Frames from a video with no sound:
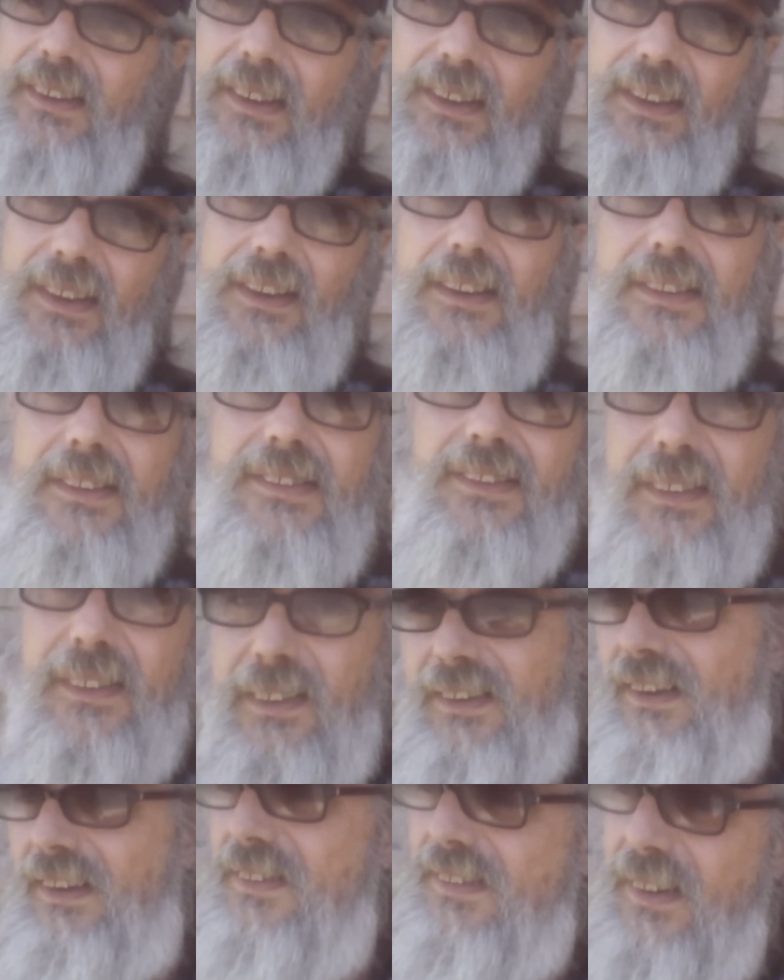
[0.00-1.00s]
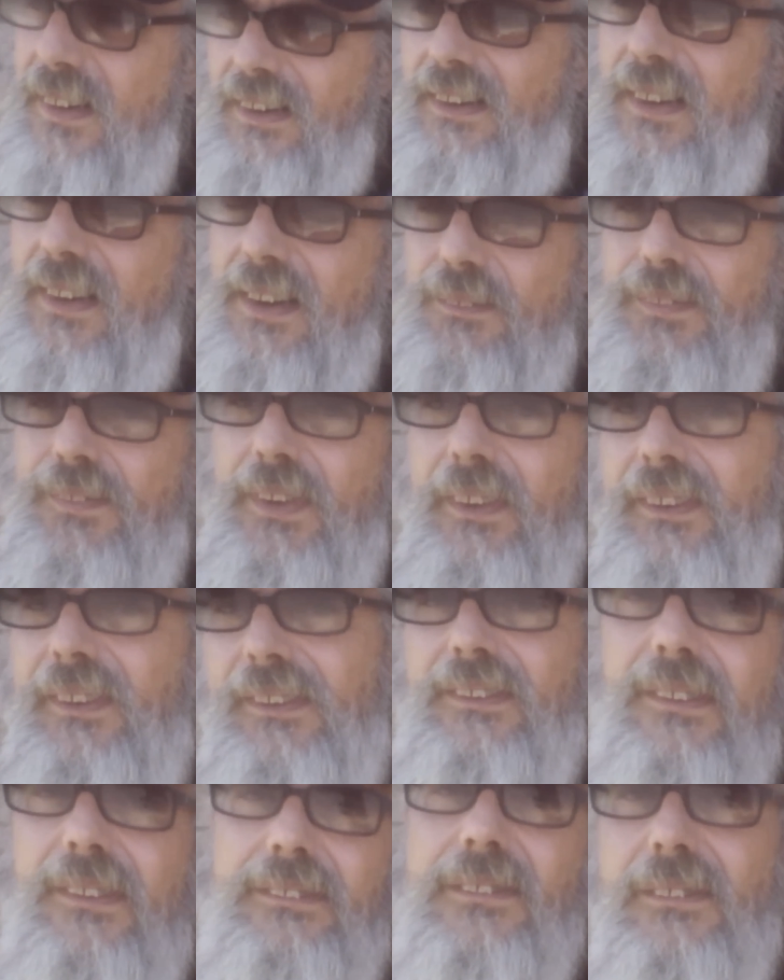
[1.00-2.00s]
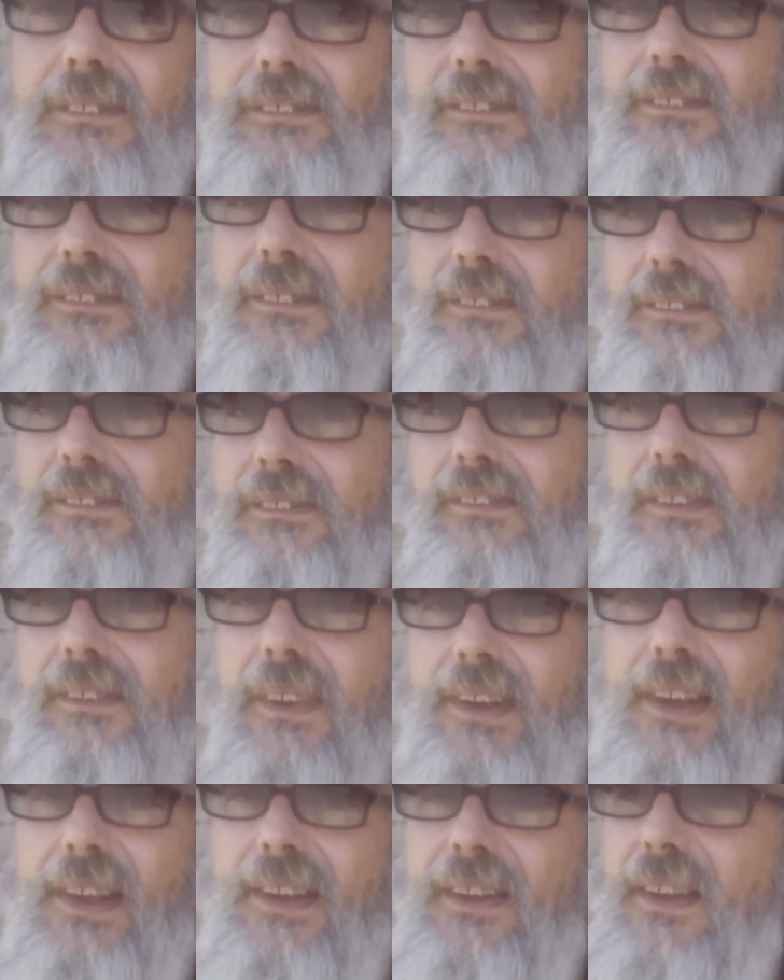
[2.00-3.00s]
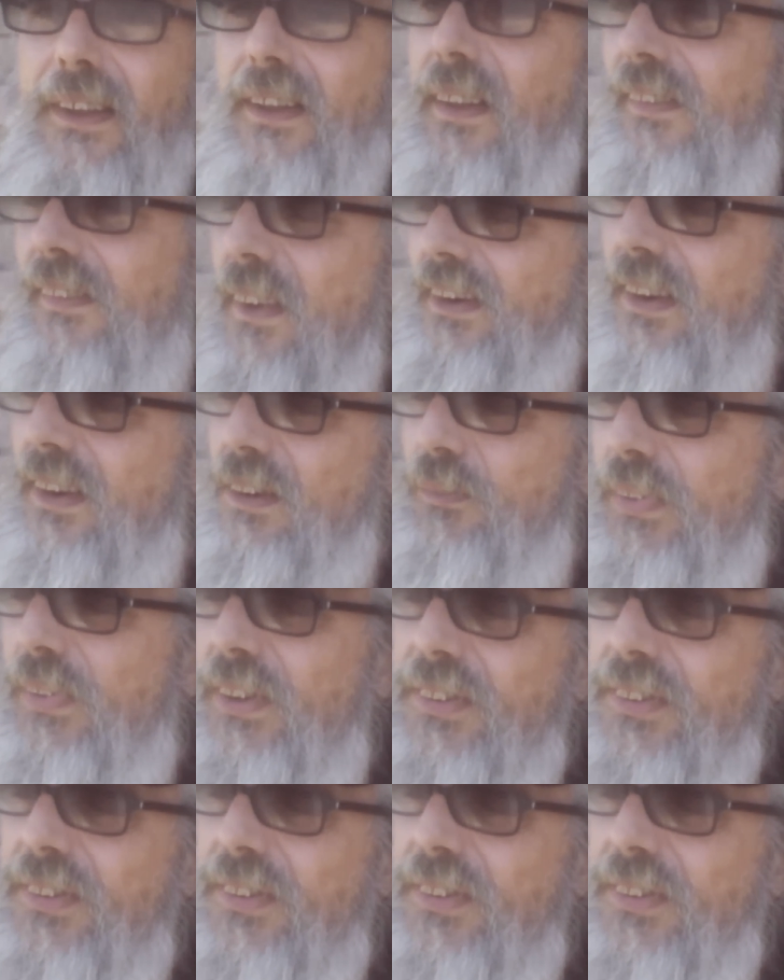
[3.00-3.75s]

your guns, because you're going to need food. Okay, they're going to